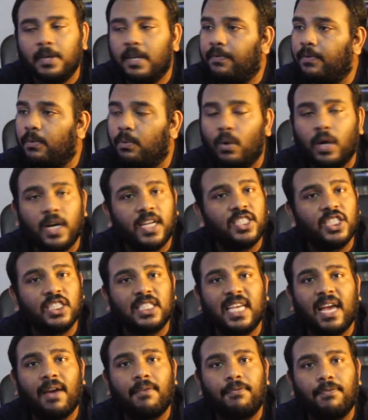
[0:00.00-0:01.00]
if you want to
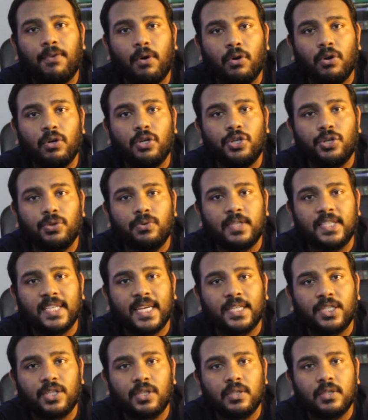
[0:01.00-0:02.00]
just have photo shoot
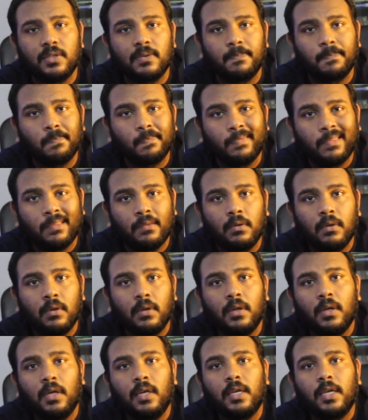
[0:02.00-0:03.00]
sessions,
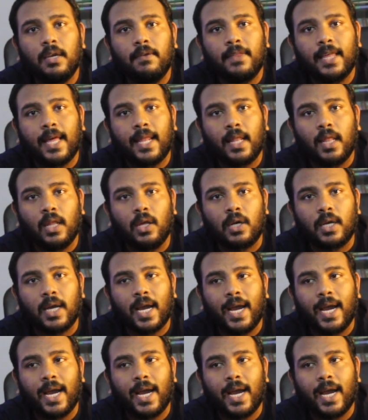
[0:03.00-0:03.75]
give that a look.